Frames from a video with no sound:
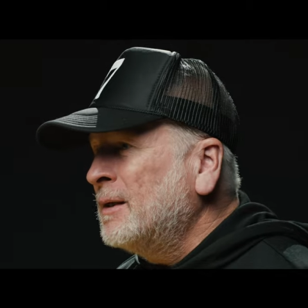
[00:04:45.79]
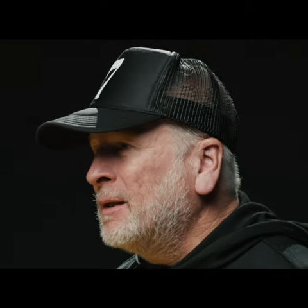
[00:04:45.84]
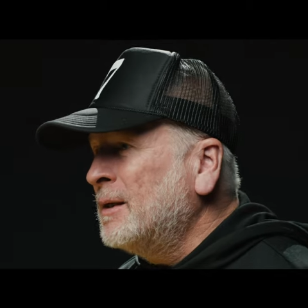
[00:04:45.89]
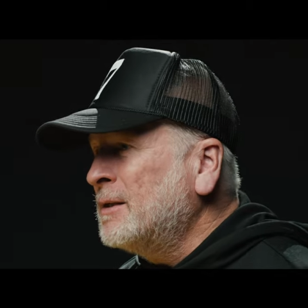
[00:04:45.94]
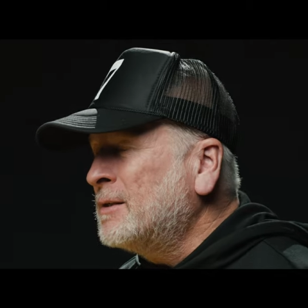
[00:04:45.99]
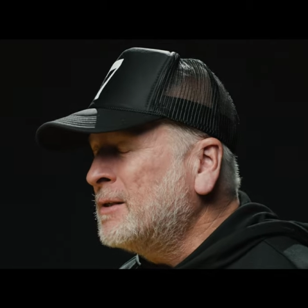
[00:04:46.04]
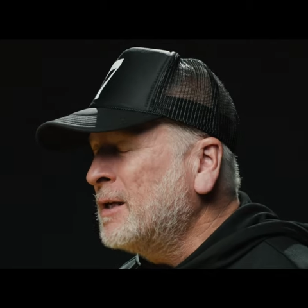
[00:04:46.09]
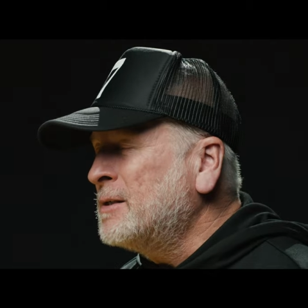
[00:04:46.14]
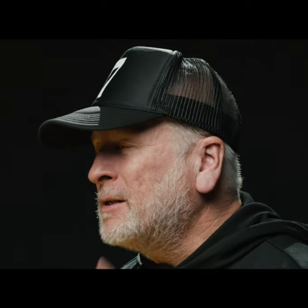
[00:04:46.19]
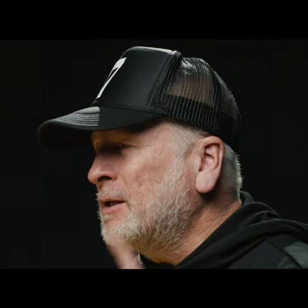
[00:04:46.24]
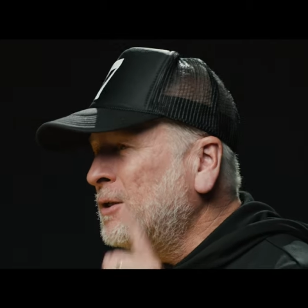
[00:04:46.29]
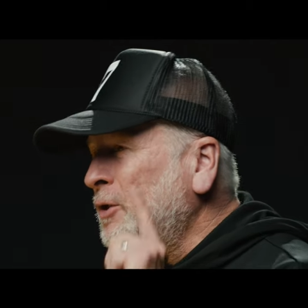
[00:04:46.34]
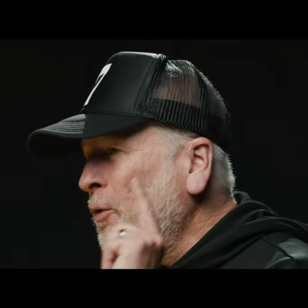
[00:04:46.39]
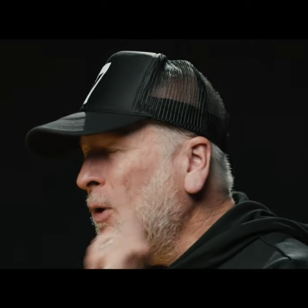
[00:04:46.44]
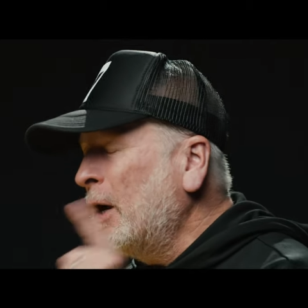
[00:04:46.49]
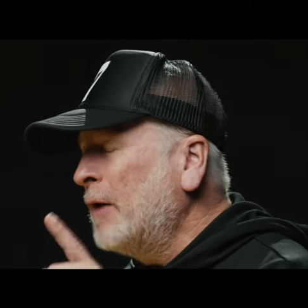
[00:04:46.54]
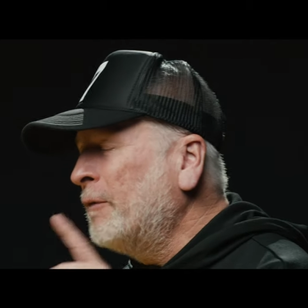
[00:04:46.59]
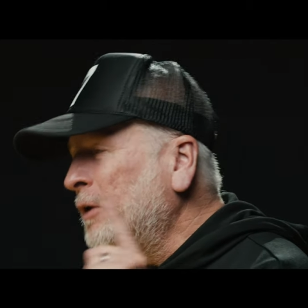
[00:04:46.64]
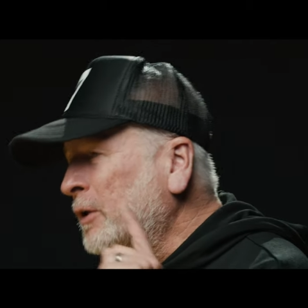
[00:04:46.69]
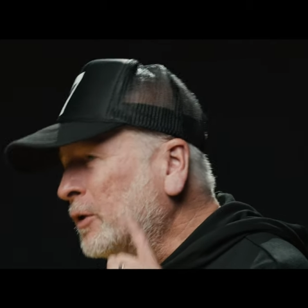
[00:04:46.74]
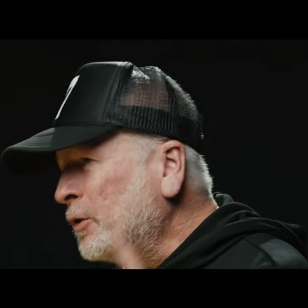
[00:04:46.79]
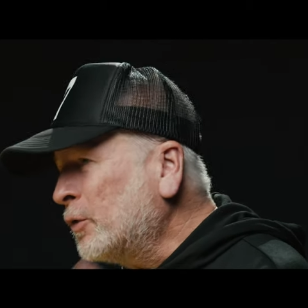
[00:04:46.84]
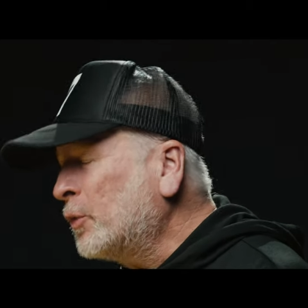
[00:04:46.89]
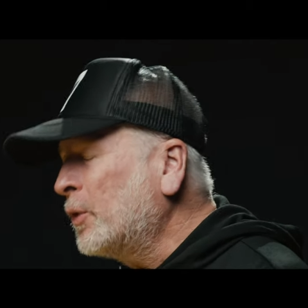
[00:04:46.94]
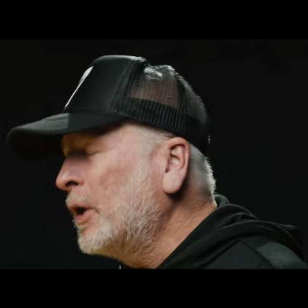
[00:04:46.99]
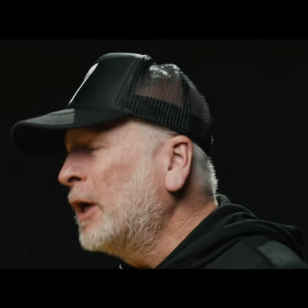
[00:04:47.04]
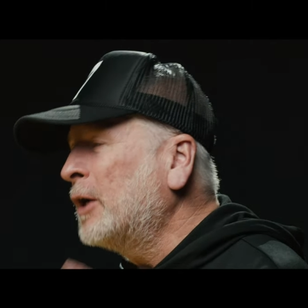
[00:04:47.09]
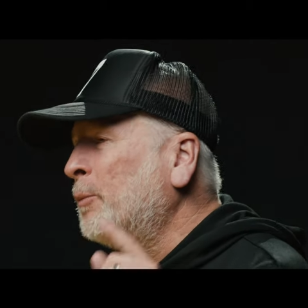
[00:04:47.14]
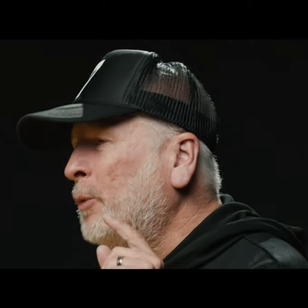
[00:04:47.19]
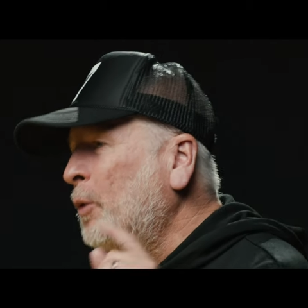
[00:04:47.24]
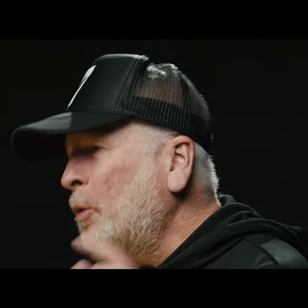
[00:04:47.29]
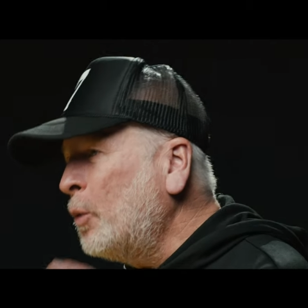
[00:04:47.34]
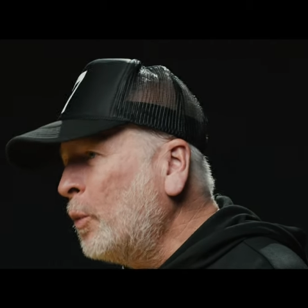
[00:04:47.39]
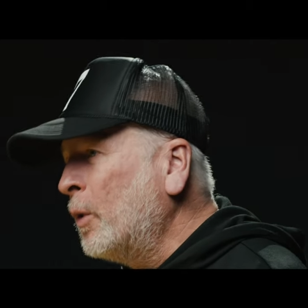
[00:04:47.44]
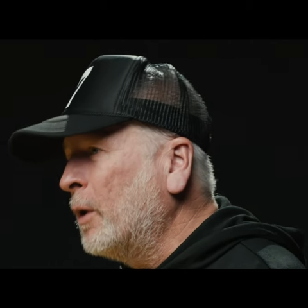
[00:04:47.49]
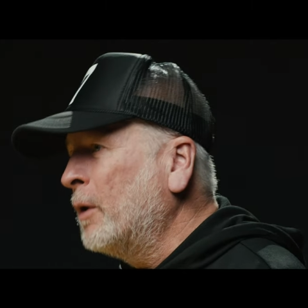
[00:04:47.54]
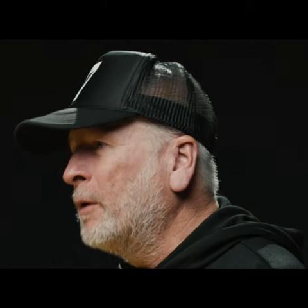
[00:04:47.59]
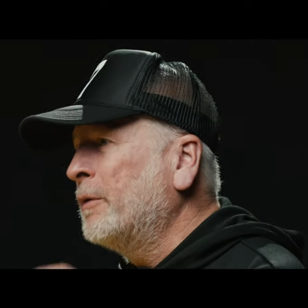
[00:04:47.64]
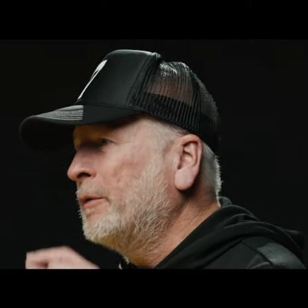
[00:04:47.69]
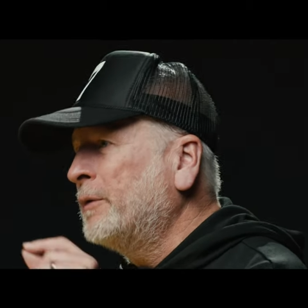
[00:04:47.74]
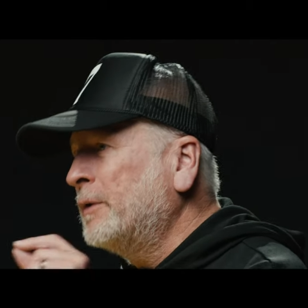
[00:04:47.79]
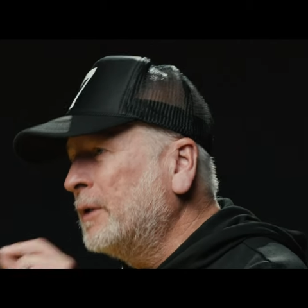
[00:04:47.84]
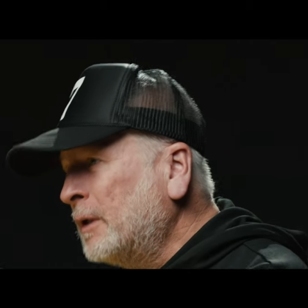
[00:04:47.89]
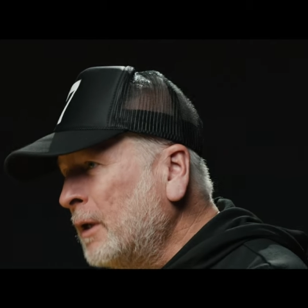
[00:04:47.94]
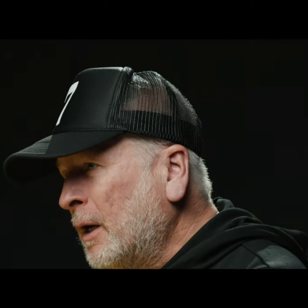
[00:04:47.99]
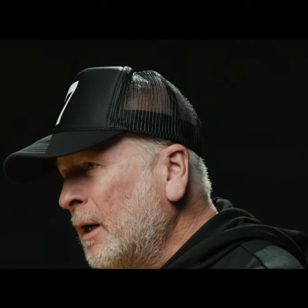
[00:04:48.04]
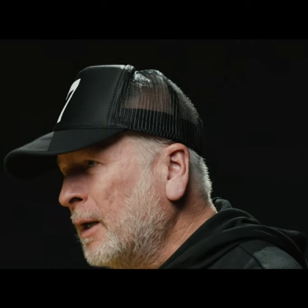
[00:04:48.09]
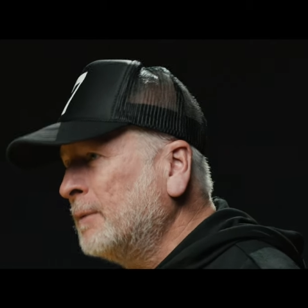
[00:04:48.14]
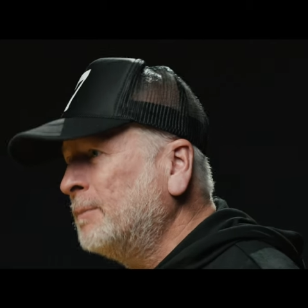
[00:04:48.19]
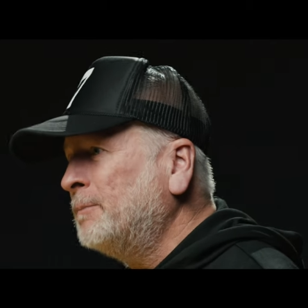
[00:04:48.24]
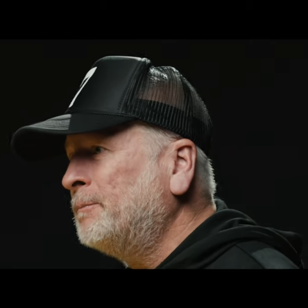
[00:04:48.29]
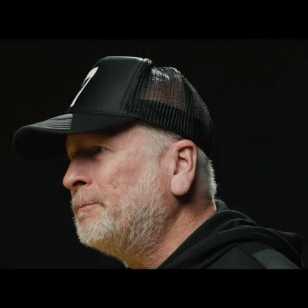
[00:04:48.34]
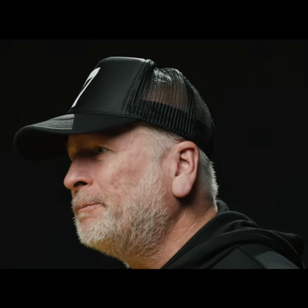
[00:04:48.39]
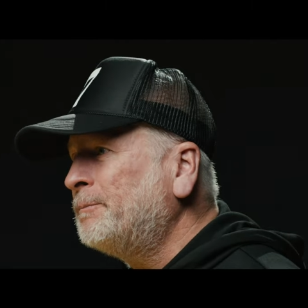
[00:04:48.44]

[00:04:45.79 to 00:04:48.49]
It says that you have incredible worth to God.